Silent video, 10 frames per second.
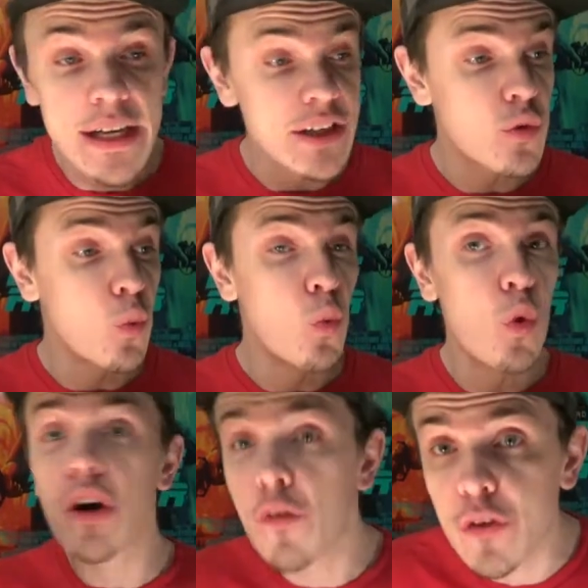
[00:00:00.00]
It's
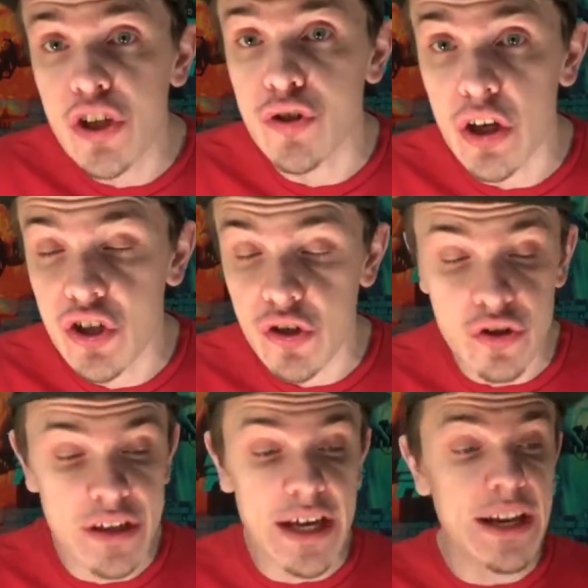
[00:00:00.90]
wonderfully
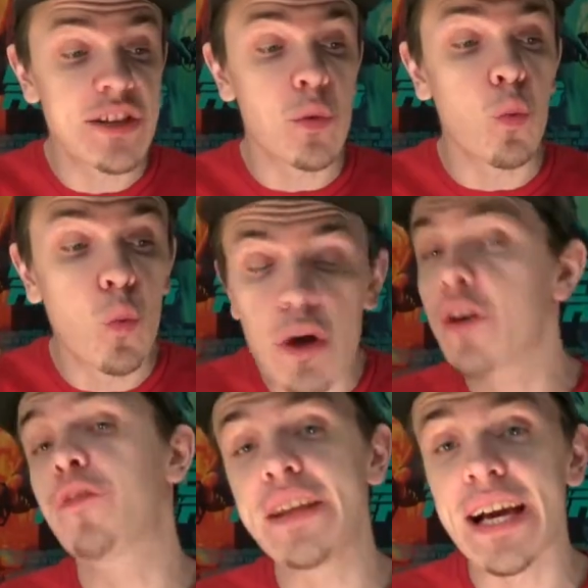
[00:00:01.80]
structured, and it's
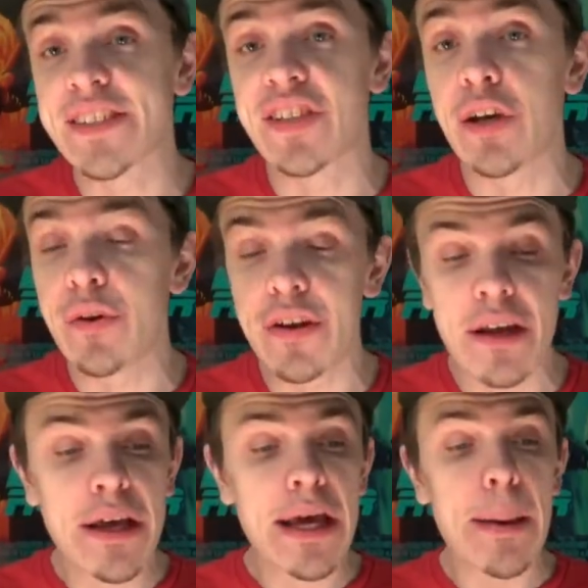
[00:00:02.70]
wonderfully executed,